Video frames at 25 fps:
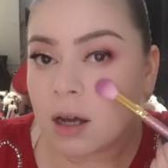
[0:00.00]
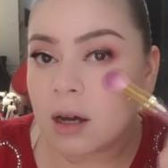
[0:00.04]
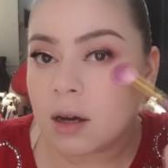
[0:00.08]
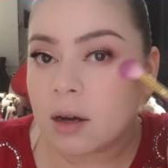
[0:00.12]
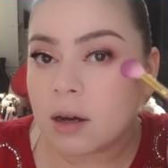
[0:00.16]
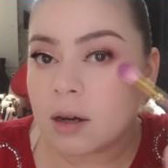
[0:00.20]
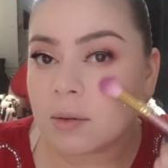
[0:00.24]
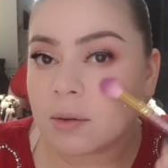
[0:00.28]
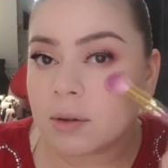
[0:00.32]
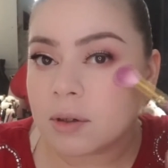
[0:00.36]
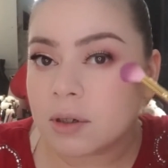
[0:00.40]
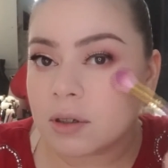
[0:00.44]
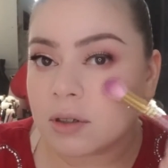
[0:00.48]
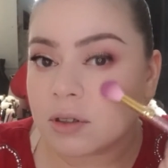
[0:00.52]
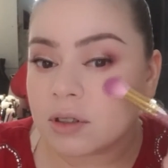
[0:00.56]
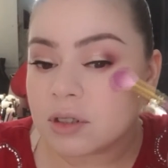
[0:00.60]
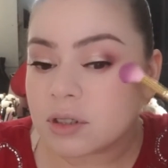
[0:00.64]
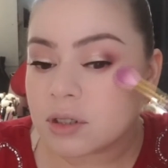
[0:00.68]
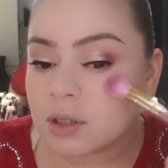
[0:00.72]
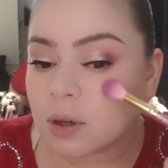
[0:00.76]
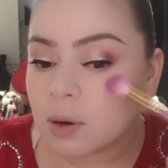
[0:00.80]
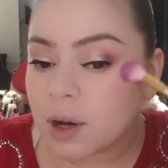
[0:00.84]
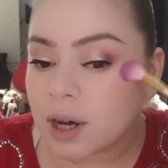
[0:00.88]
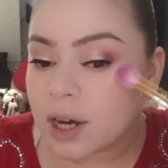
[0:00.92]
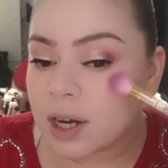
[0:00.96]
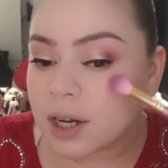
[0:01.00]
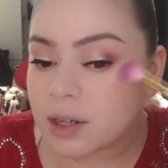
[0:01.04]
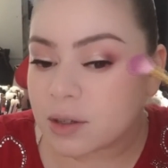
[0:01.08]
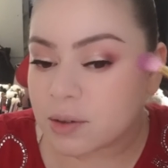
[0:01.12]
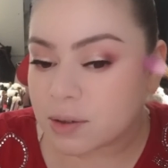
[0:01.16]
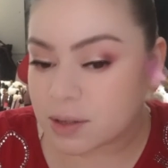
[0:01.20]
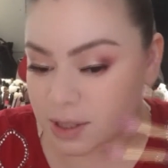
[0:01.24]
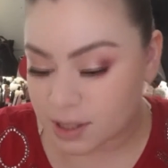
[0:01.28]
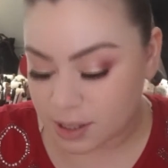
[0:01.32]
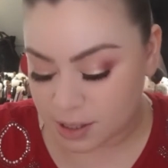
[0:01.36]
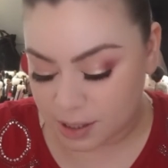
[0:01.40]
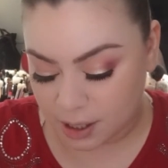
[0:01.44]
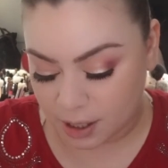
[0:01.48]
I'm gonna just go ahead and
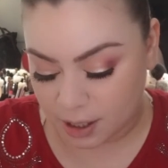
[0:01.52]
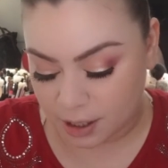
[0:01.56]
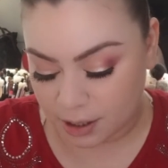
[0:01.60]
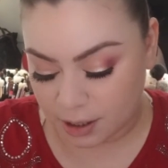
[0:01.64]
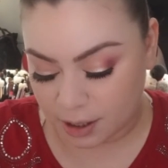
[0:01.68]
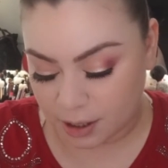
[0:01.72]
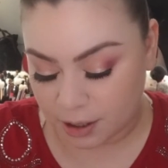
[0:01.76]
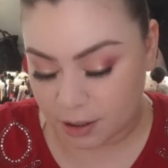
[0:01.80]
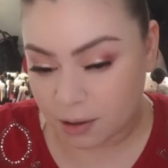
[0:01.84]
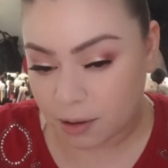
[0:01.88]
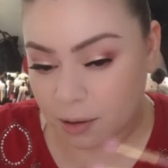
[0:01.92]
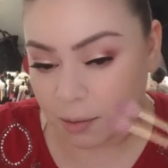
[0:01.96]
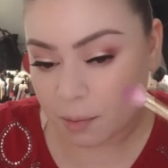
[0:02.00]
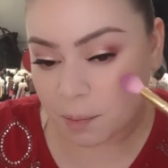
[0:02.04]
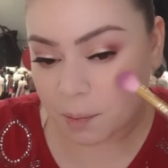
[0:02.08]
use this highlighter.